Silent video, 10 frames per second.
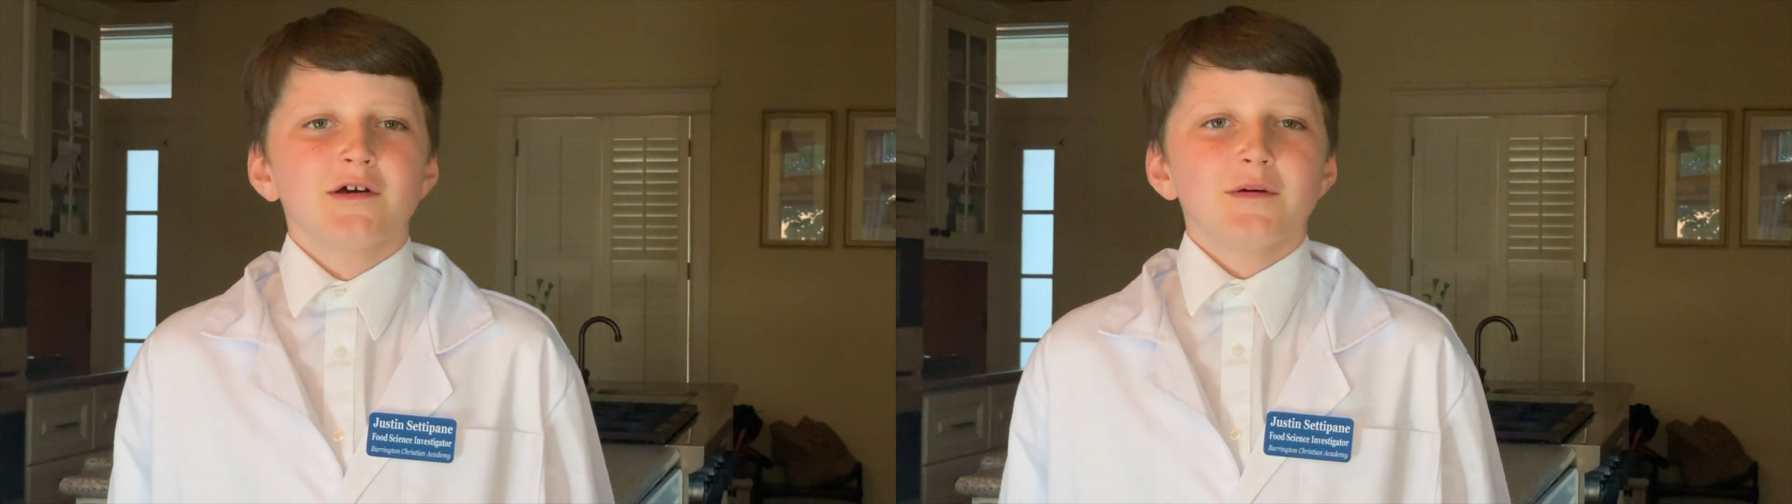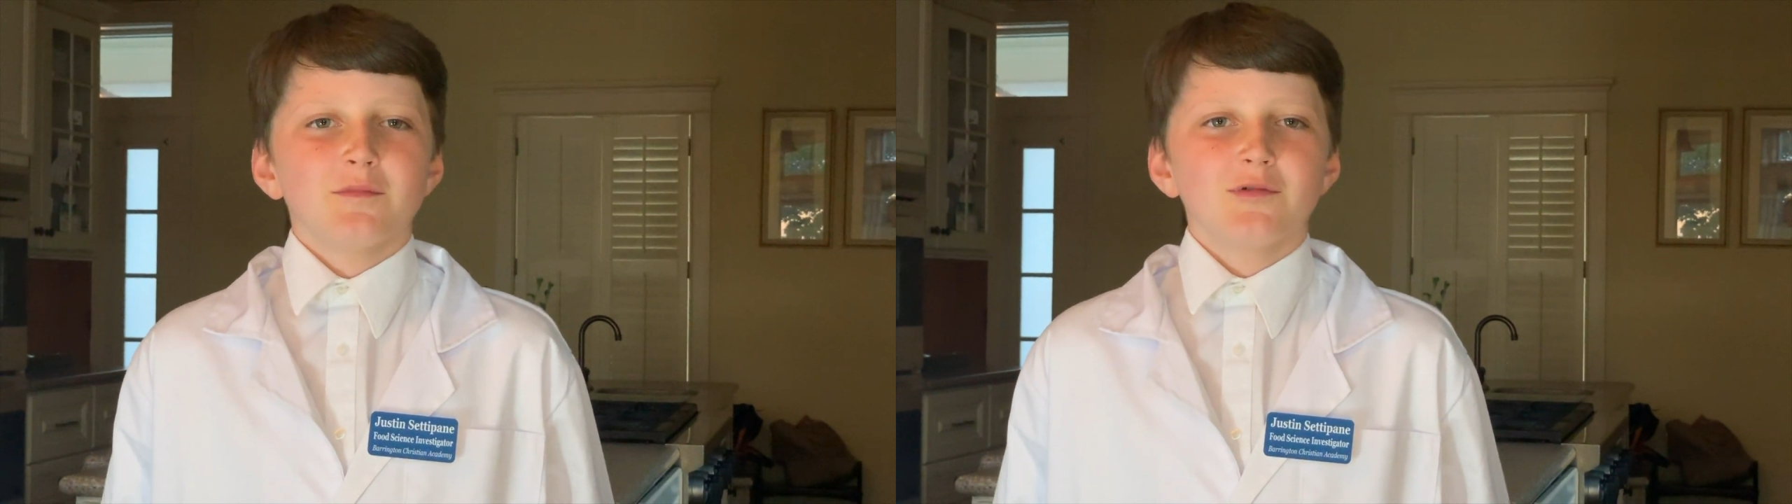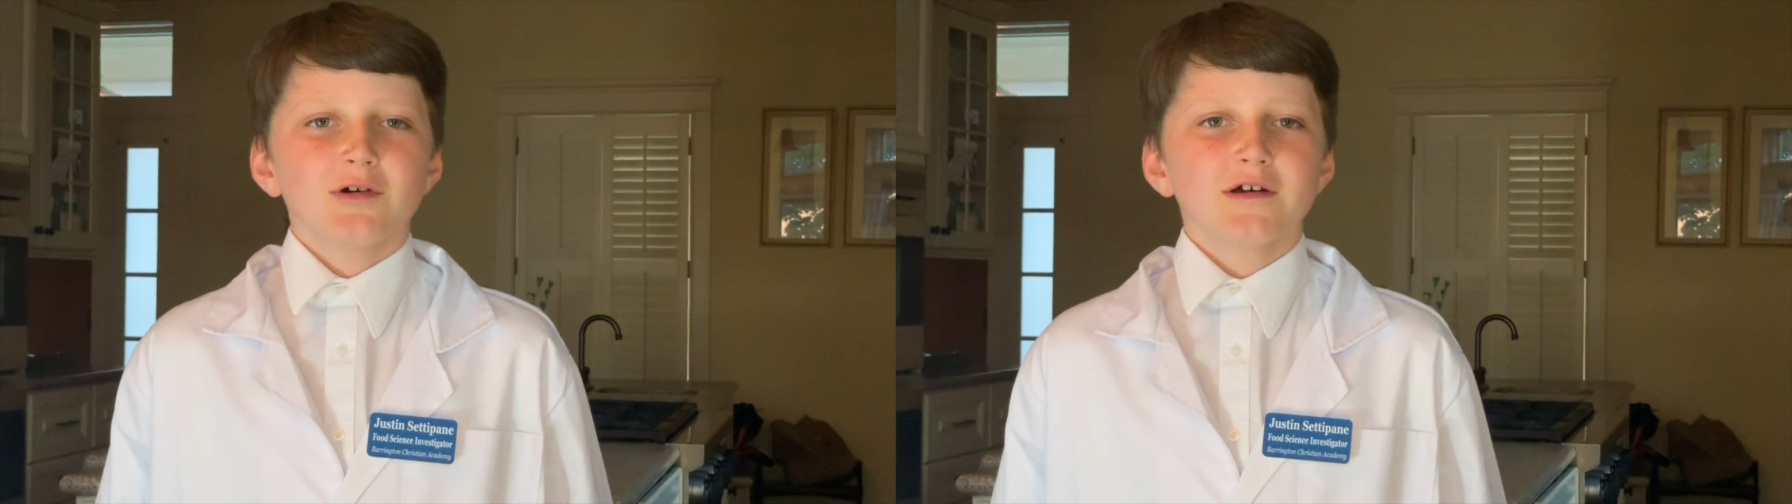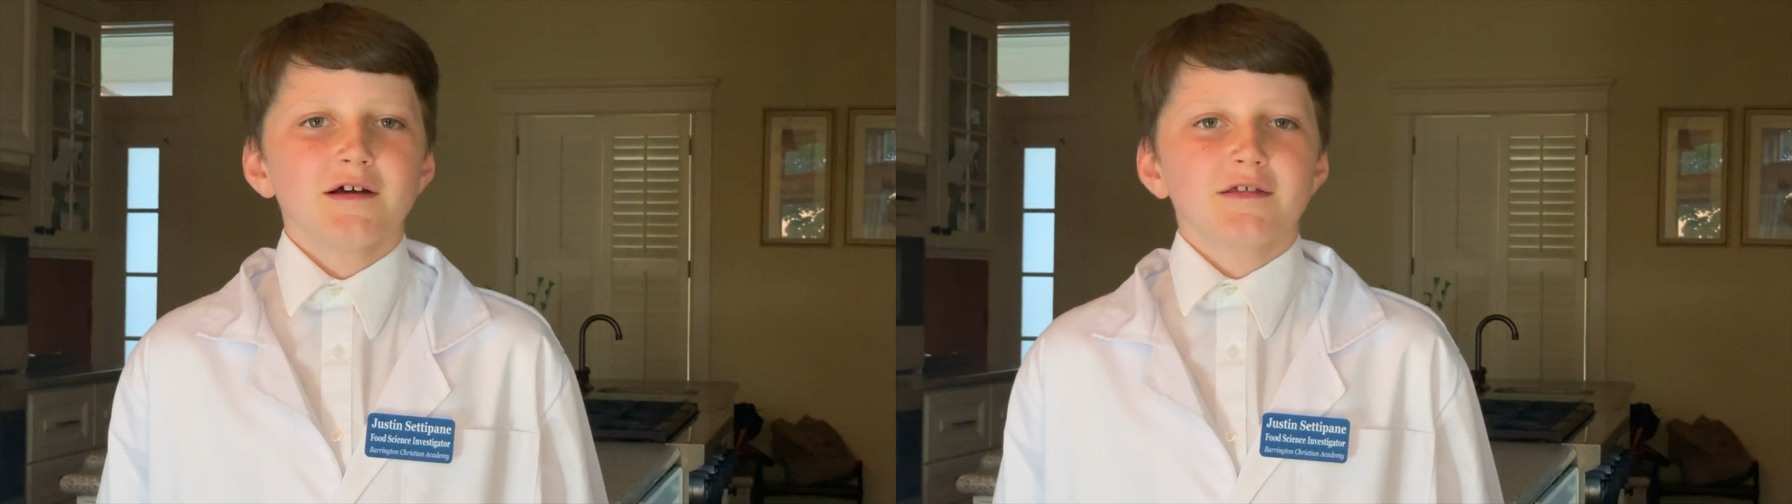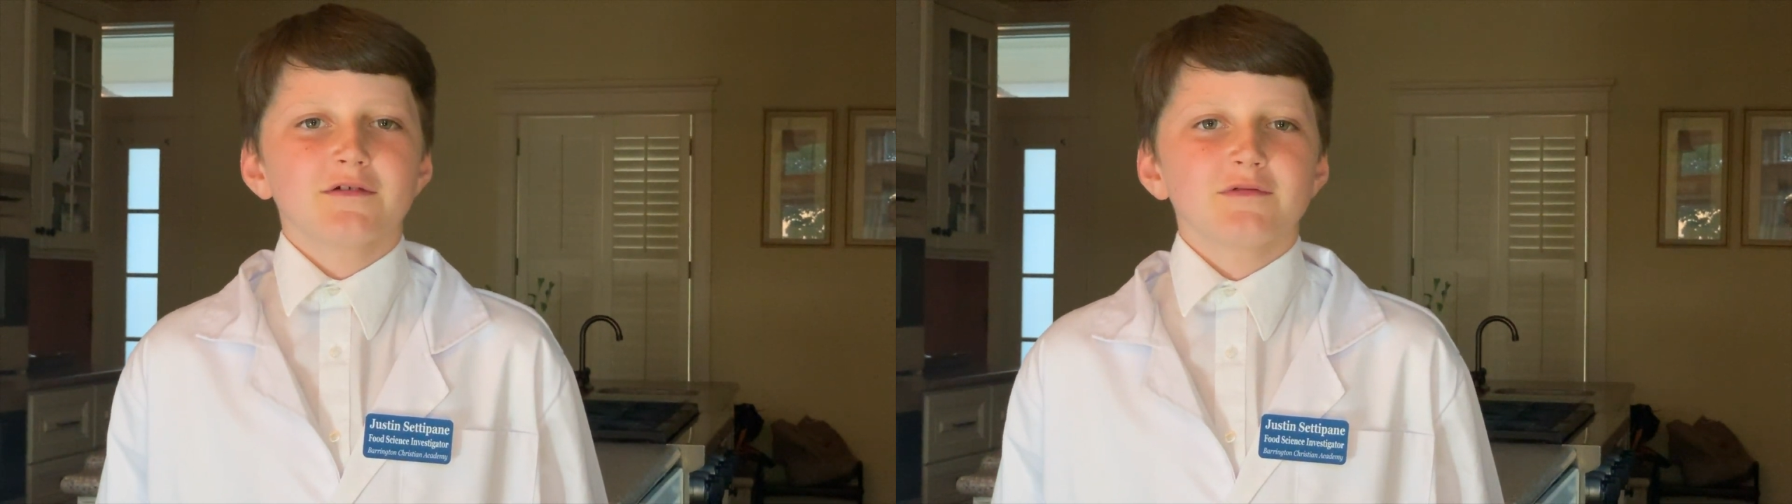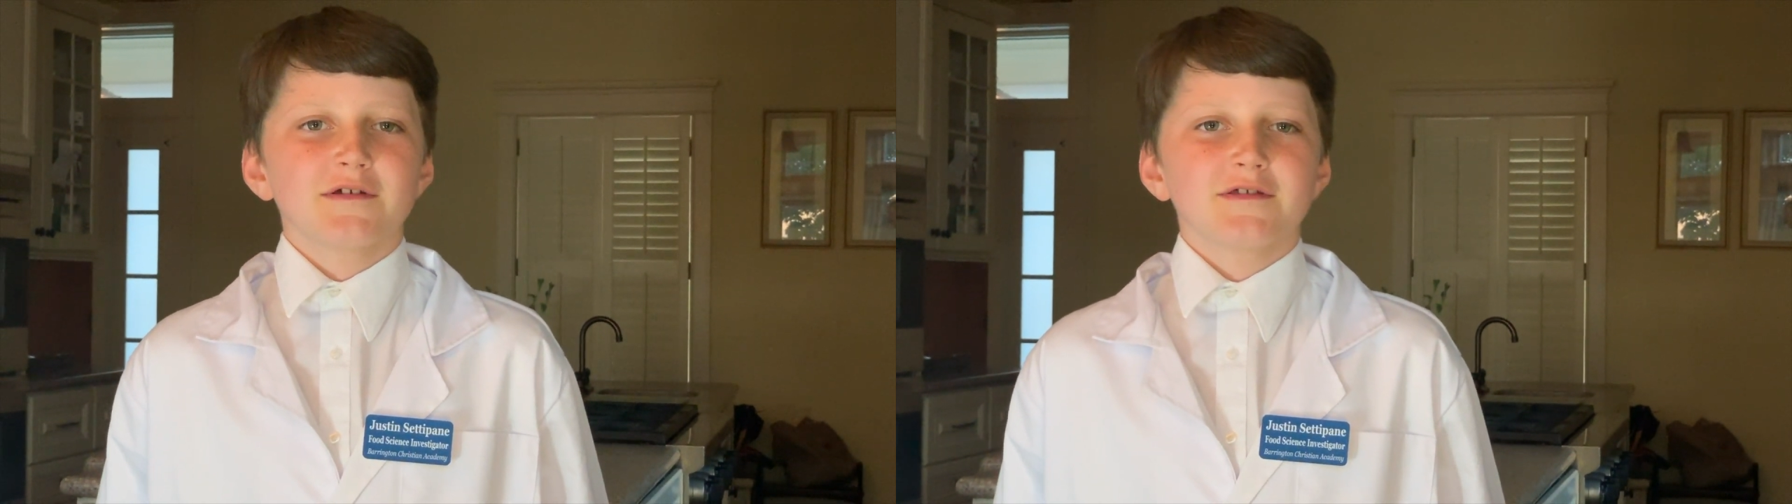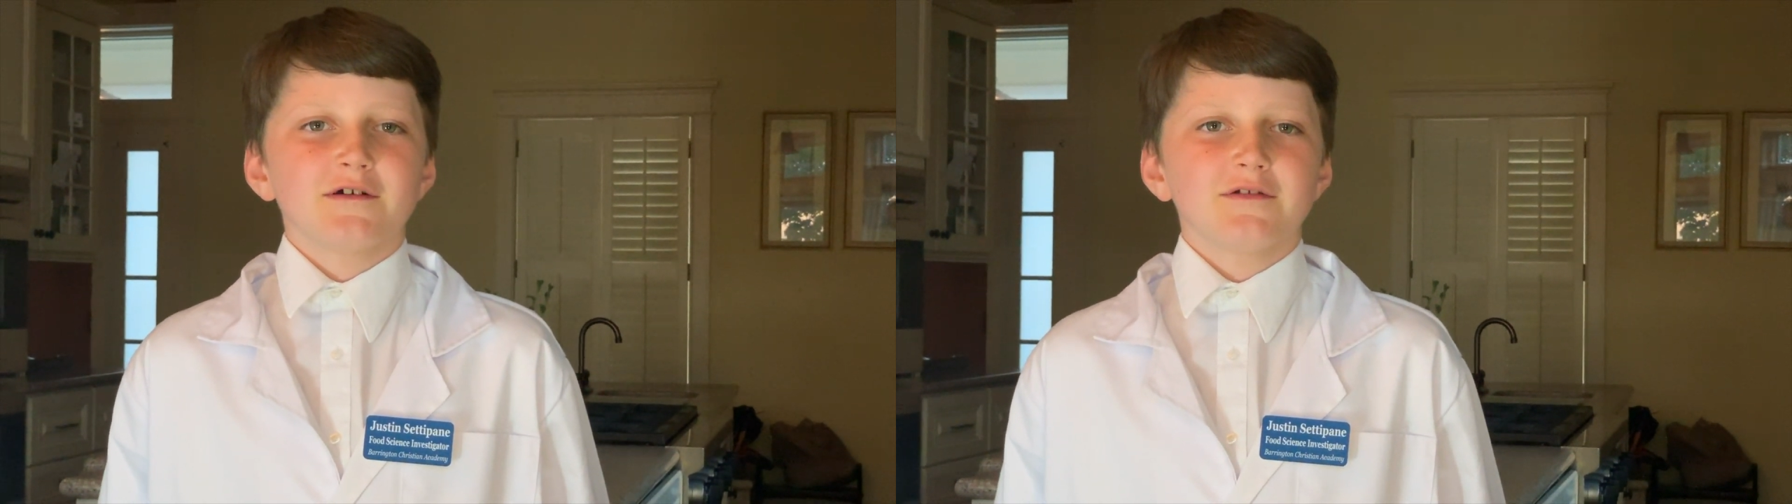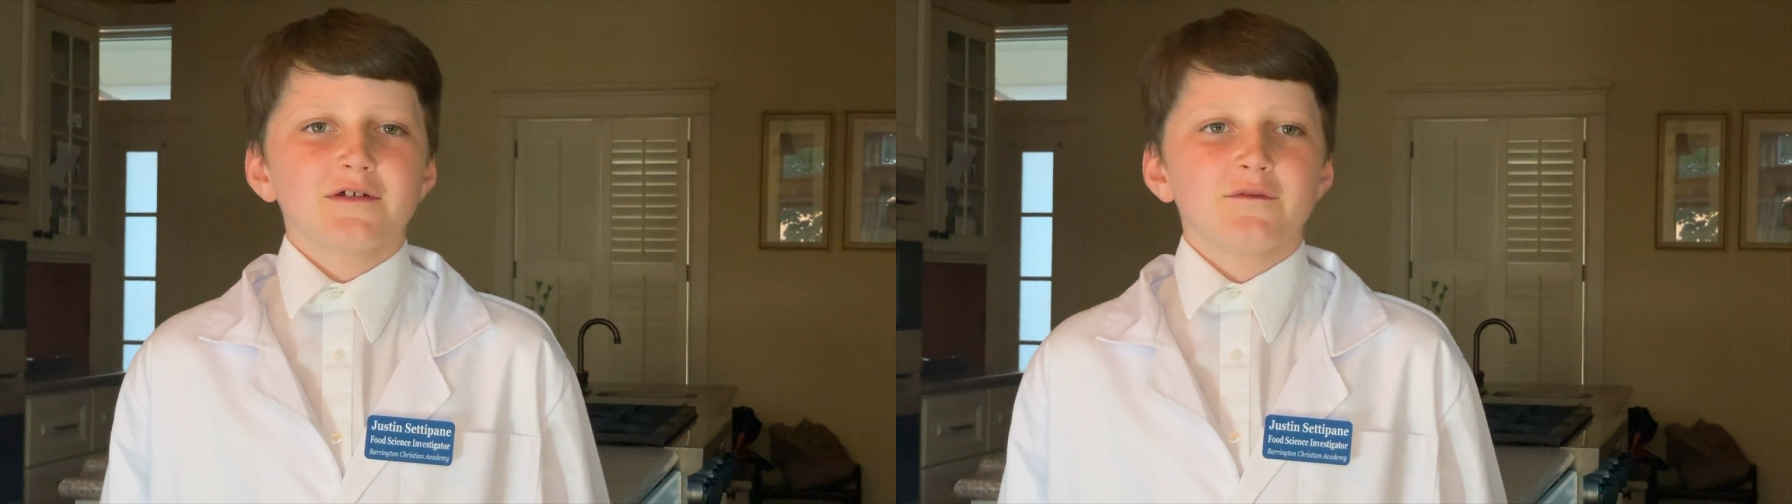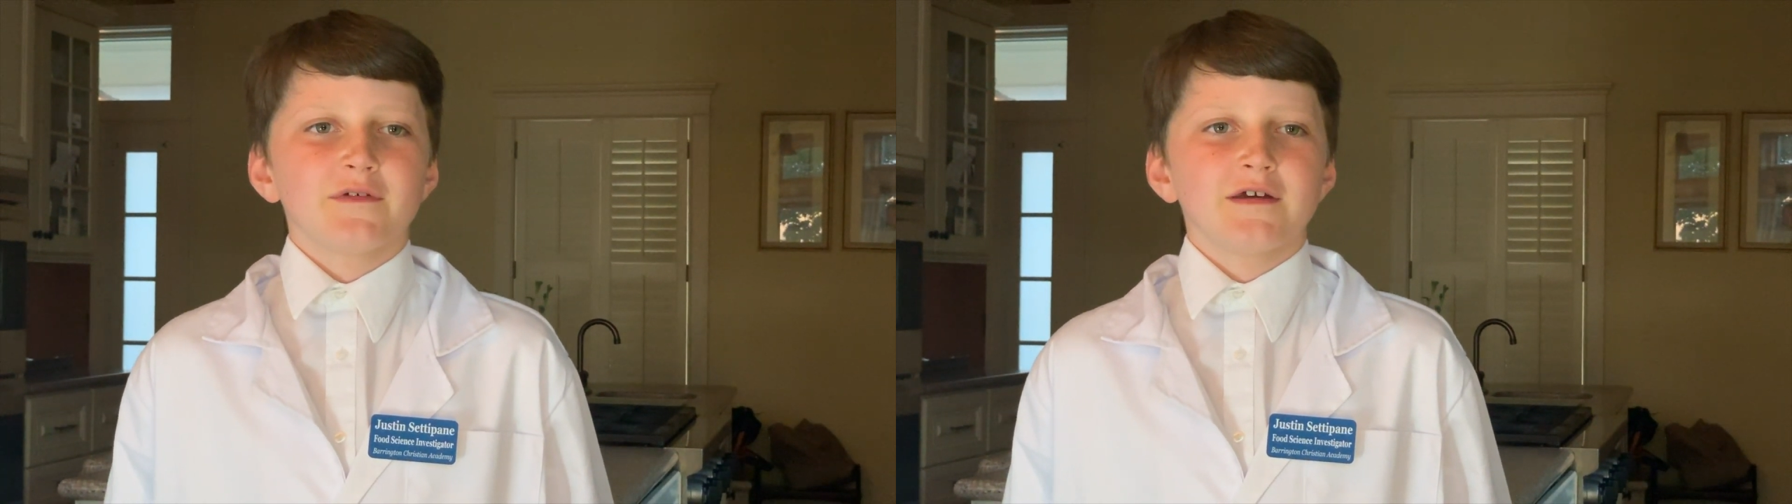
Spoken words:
more as a result of